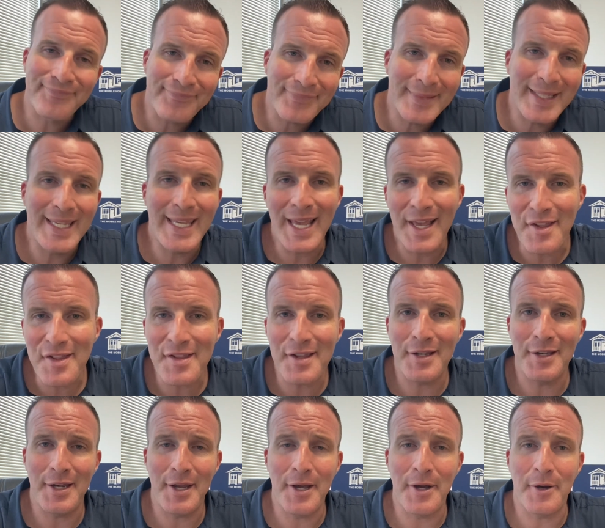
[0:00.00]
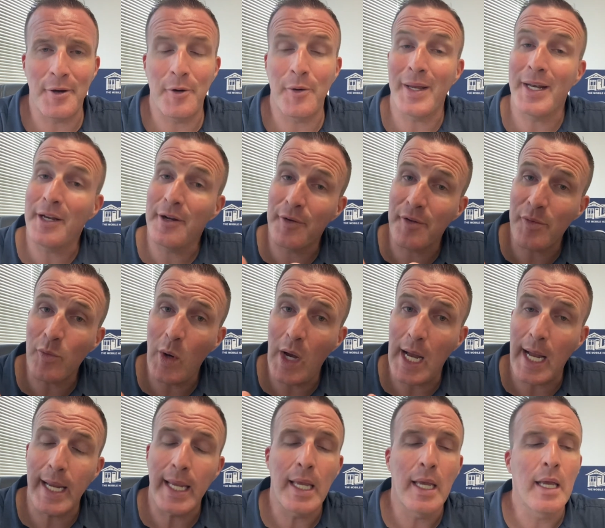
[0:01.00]
yes and no, and here's
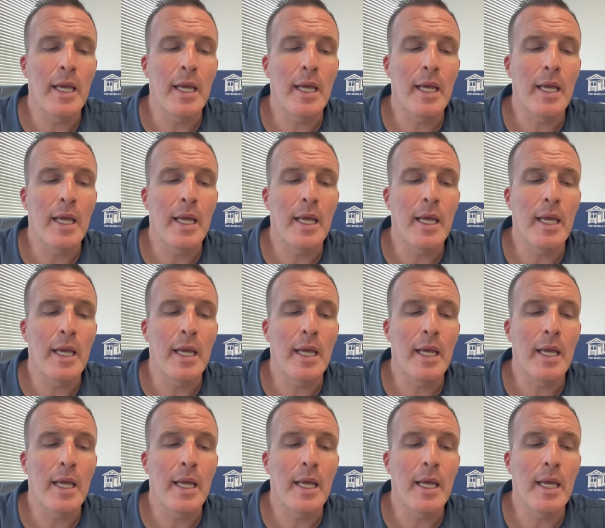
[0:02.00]
why.